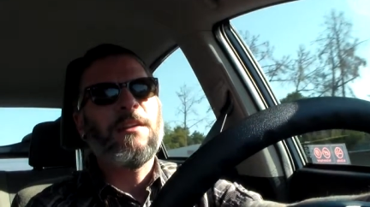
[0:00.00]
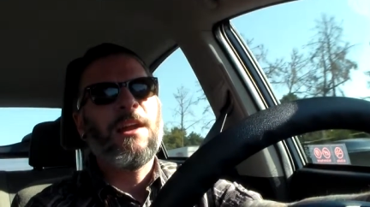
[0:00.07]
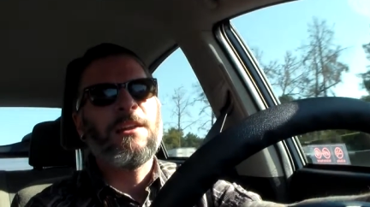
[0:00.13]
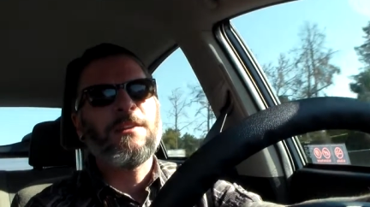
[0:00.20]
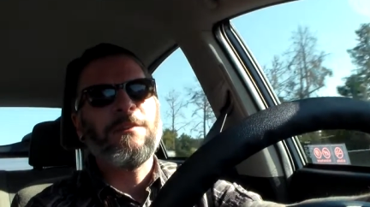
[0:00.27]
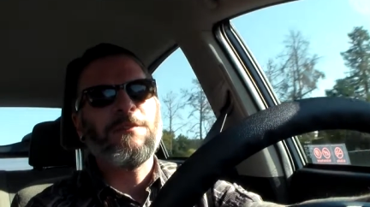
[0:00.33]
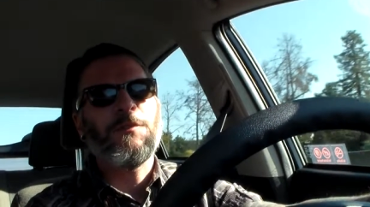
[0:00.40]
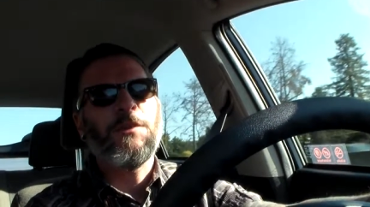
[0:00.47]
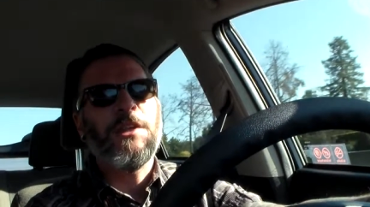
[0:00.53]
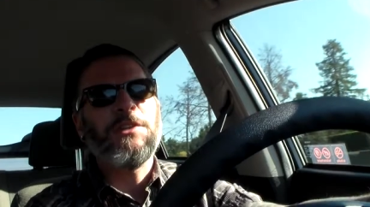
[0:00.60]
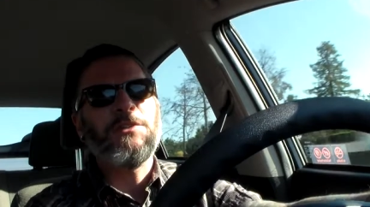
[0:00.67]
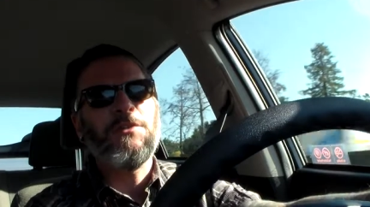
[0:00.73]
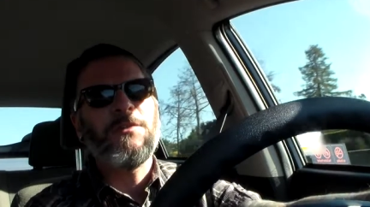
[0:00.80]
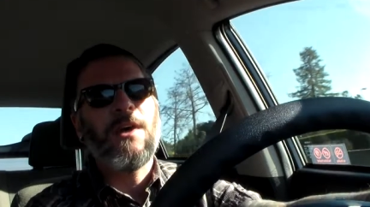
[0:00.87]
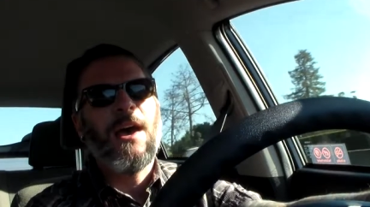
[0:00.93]
A lot of times when
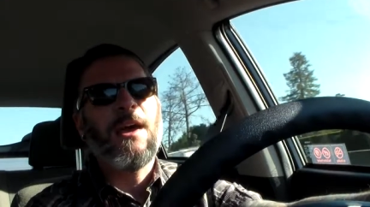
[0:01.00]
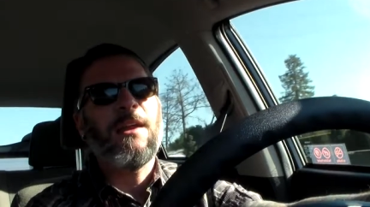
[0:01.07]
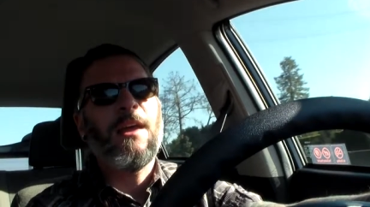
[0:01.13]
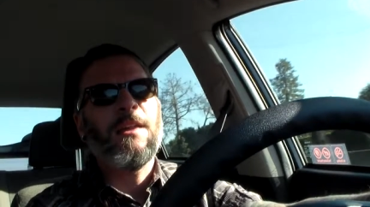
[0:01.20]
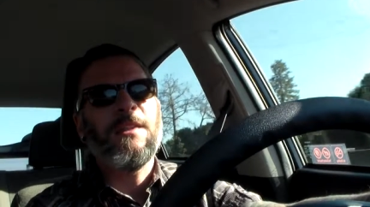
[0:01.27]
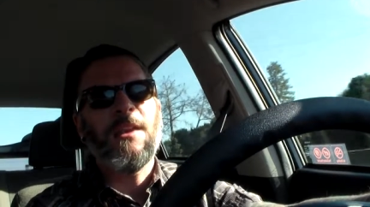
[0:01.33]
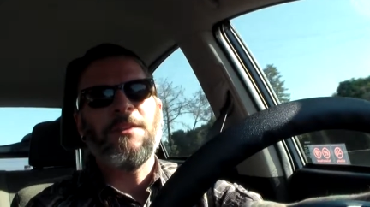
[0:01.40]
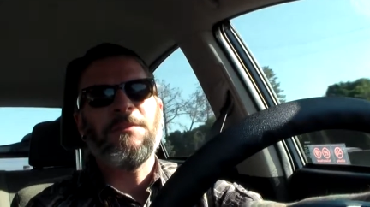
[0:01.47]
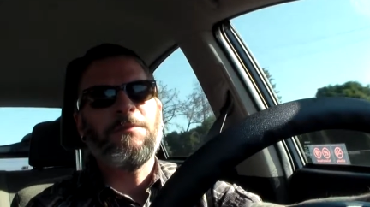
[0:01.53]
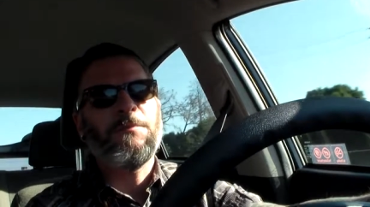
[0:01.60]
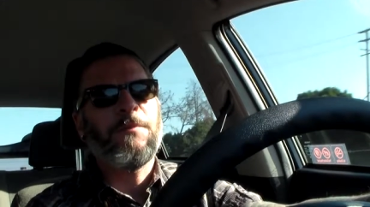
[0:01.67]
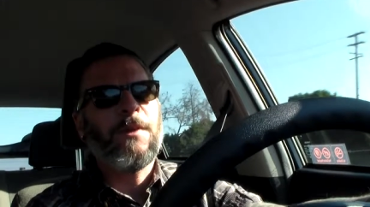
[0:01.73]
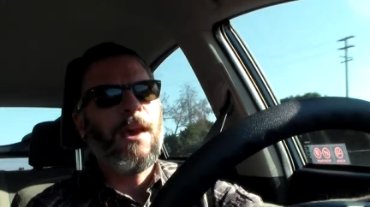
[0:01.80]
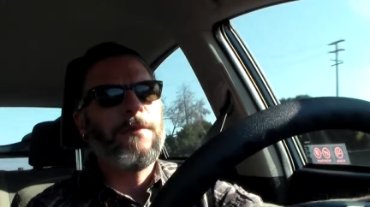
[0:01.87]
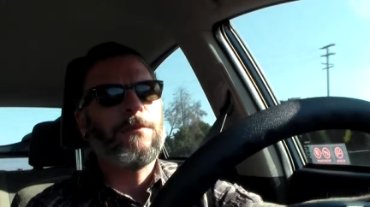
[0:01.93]
they do that, and then
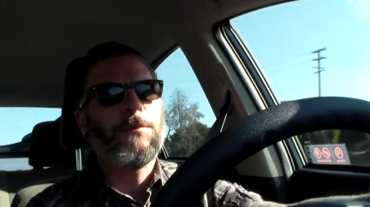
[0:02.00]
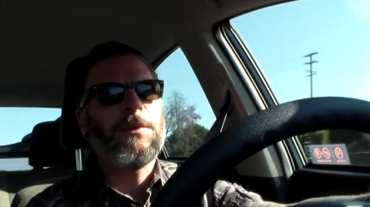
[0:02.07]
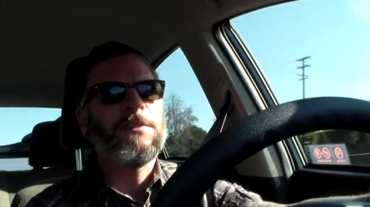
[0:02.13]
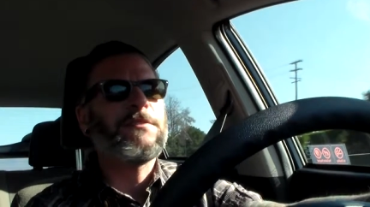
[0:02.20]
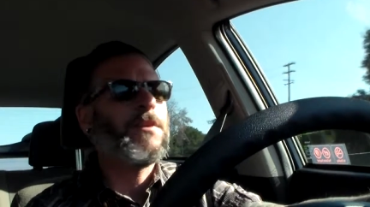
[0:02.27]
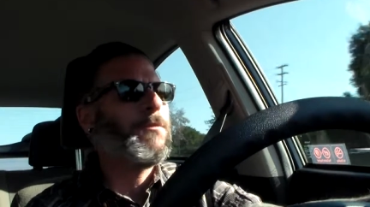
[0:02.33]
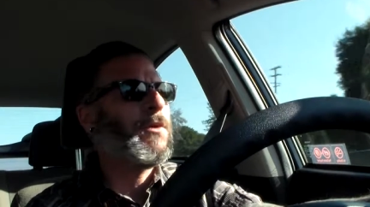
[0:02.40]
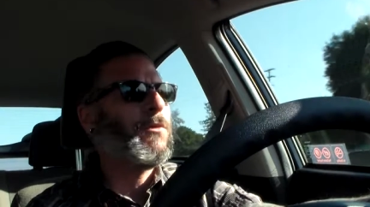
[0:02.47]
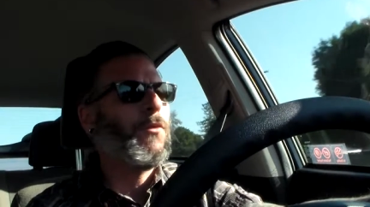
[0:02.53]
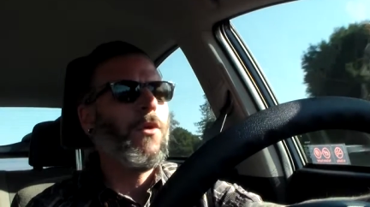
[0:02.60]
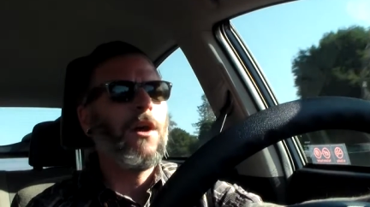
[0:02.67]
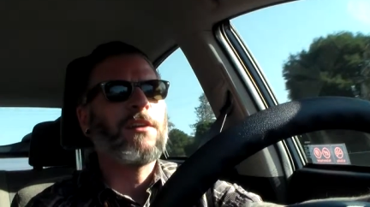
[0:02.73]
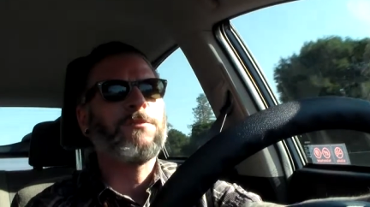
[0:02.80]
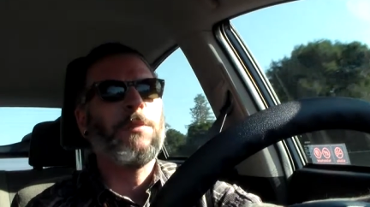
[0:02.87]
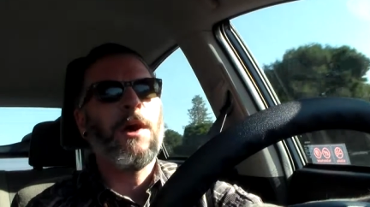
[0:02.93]
God forbid someone
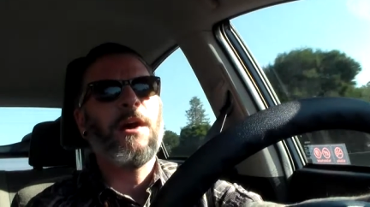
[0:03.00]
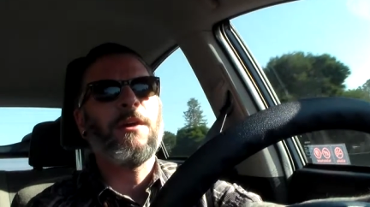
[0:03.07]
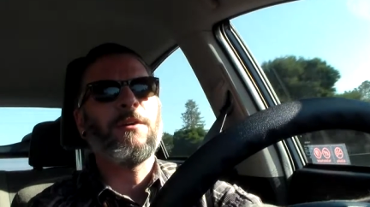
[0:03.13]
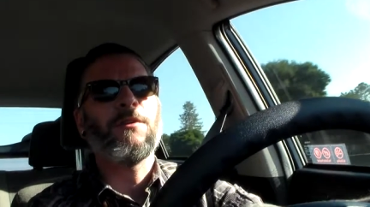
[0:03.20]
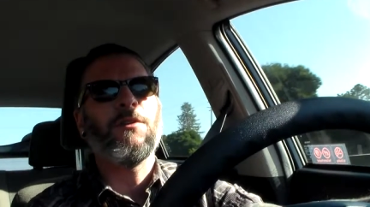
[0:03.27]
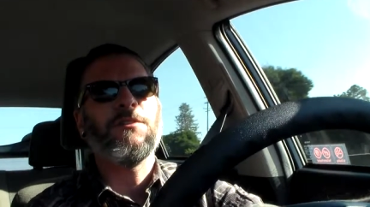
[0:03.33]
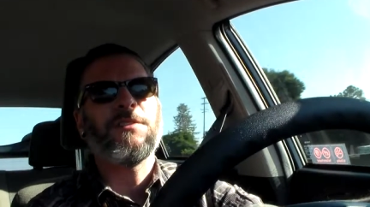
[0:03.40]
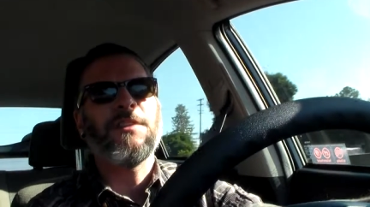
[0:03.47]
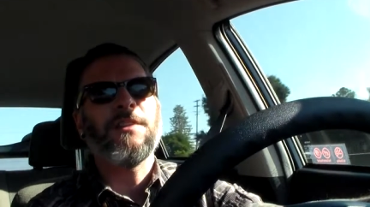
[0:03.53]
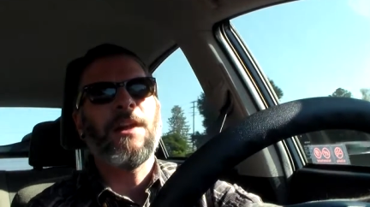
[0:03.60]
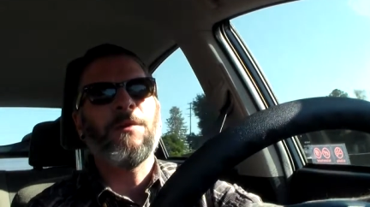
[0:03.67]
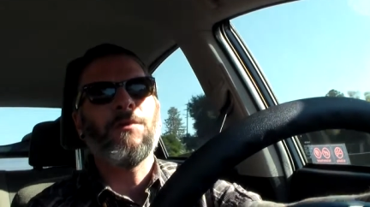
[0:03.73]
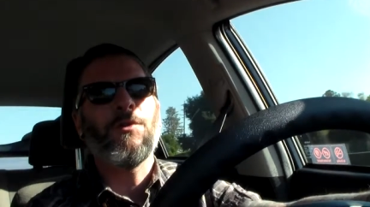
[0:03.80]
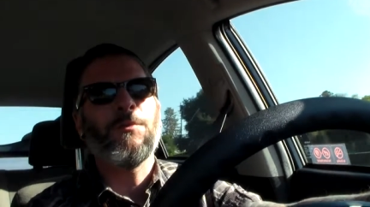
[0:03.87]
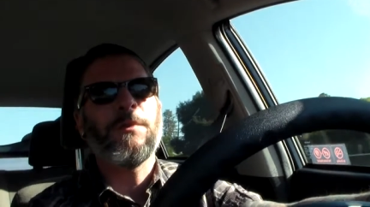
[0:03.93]
walks by or goes in
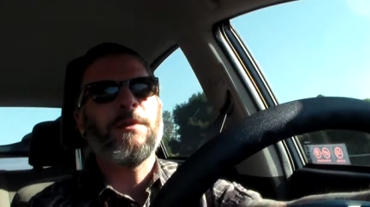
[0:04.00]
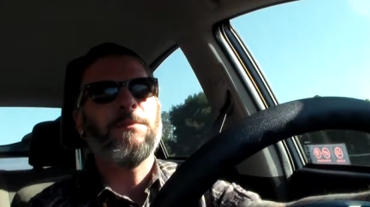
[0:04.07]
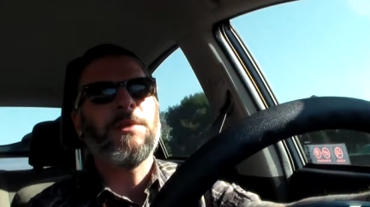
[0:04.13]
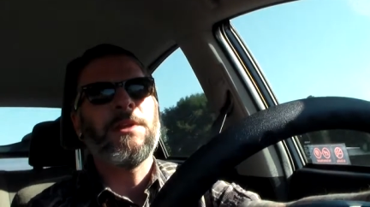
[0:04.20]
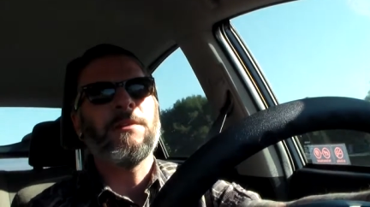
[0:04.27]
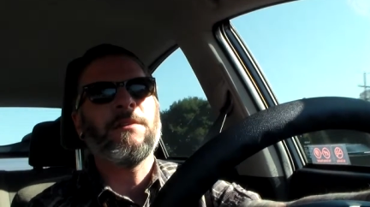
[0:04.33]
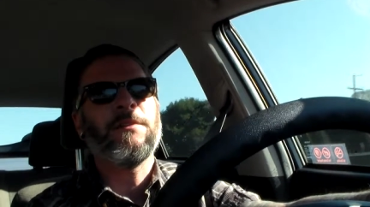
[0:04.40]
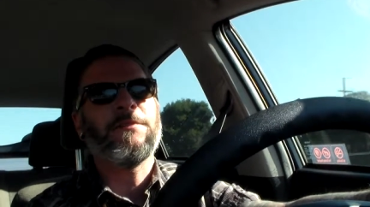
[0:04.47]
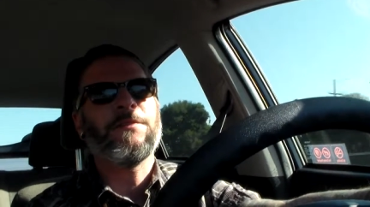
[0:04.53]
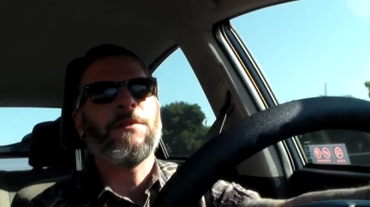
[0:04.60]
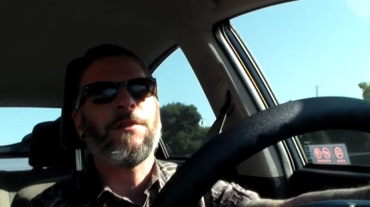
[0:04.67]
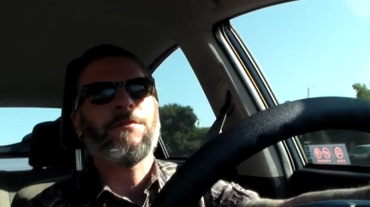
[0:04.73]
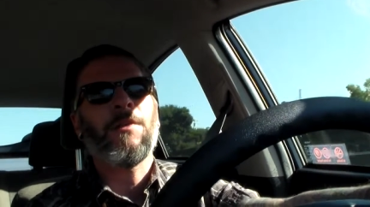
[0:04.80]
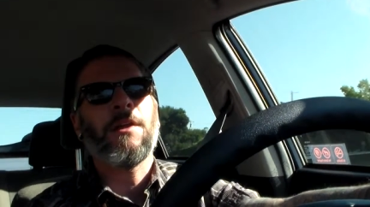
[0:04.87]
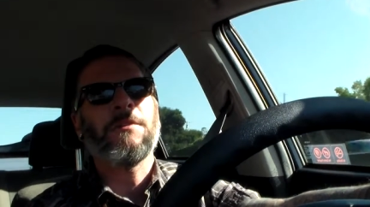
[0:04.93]
that room, they immediately
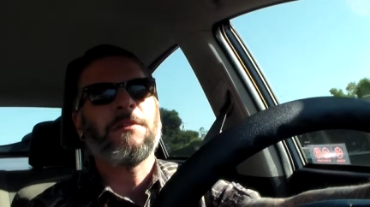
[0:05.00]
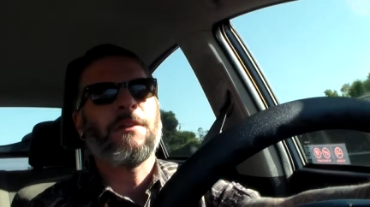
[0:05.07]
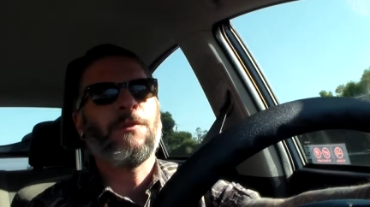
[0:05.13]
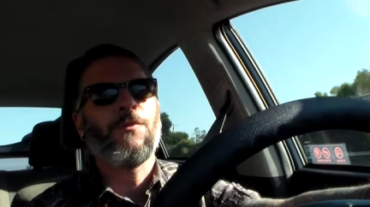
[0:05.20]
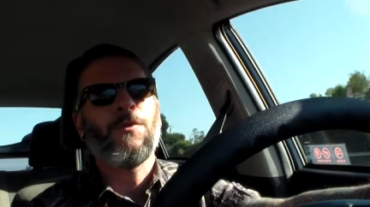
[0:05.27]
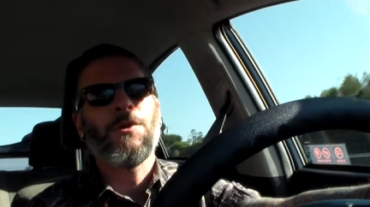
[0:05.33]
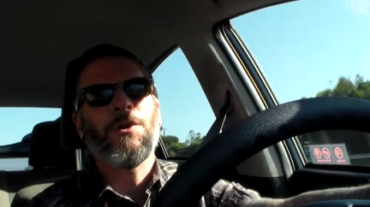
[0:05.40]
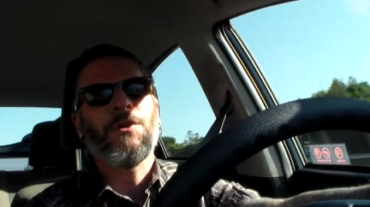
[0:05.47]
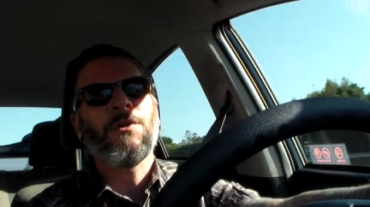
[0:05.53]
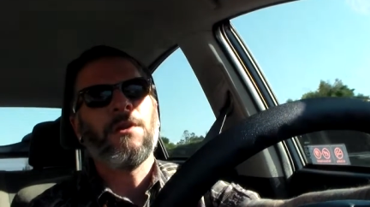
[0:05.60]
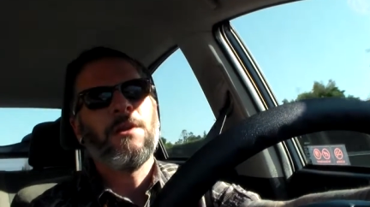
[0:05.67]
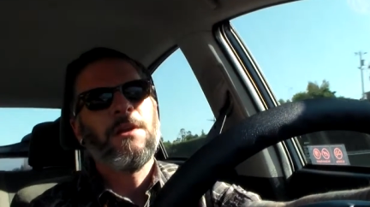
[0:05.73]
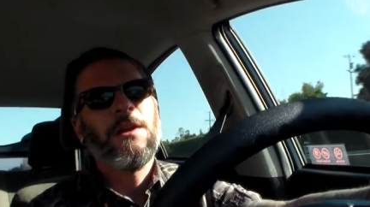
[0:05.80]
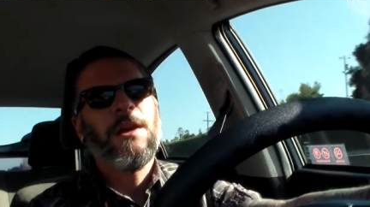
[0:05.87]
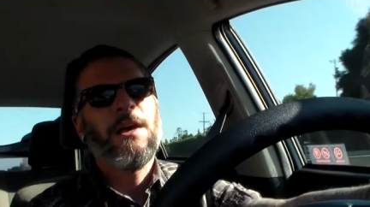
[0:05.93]
feel threatened and cornered,
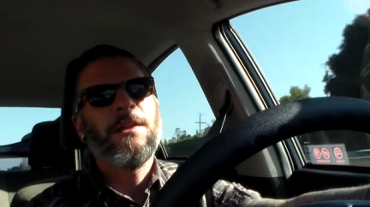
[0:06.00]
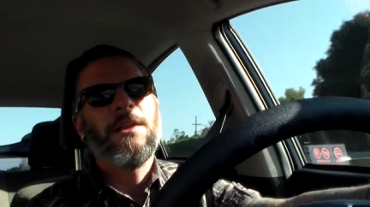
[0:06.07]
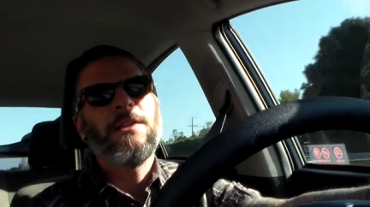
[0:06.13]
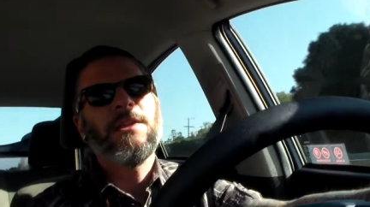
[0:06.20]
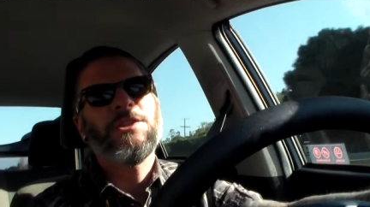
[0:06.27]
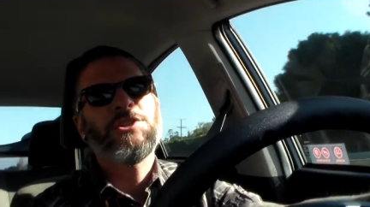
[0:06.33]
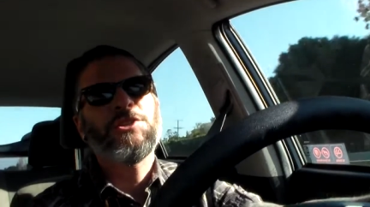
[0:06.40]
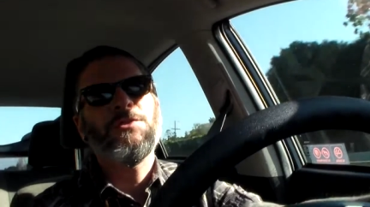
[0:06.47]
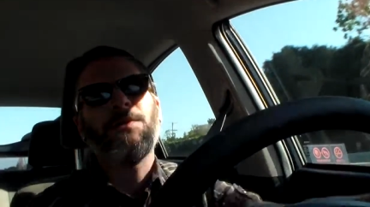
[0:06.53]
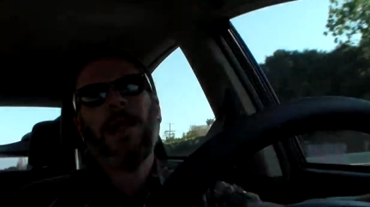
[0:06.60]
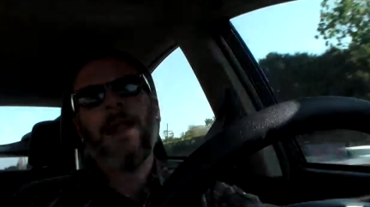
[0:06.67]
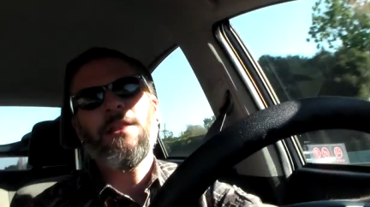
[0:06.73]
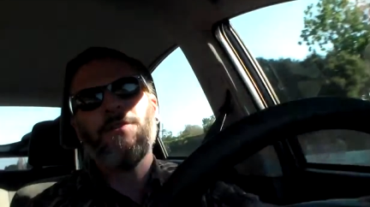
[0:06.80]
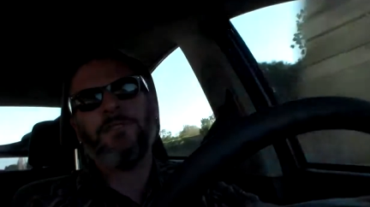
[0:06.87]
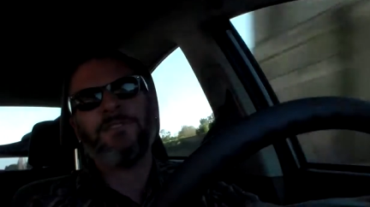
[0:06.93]
and then they shoot
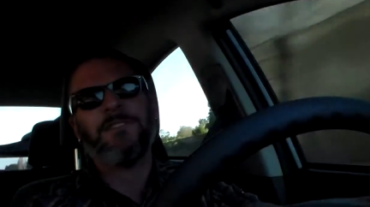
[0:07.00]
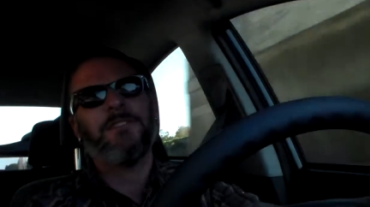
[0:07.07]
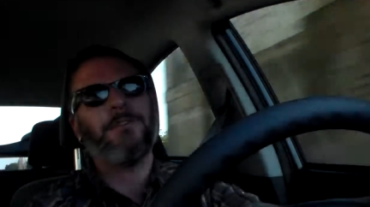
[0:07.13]
out of those